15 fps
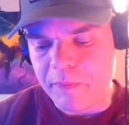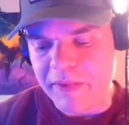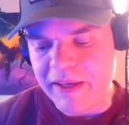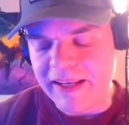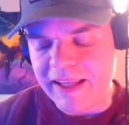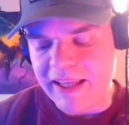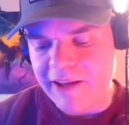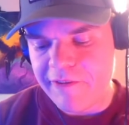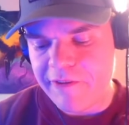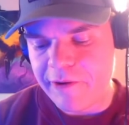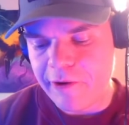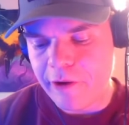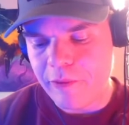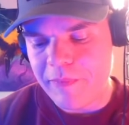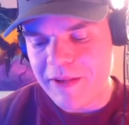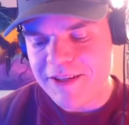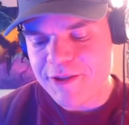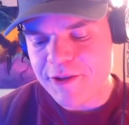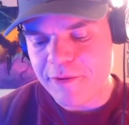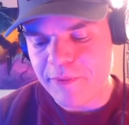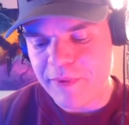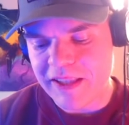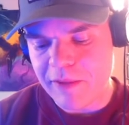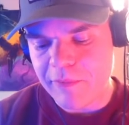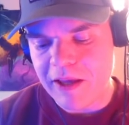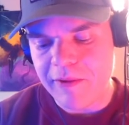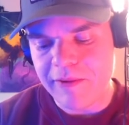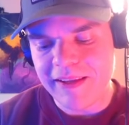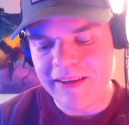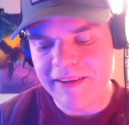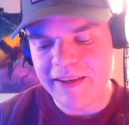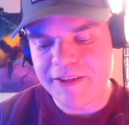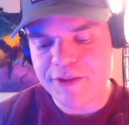PDF documents of what the painting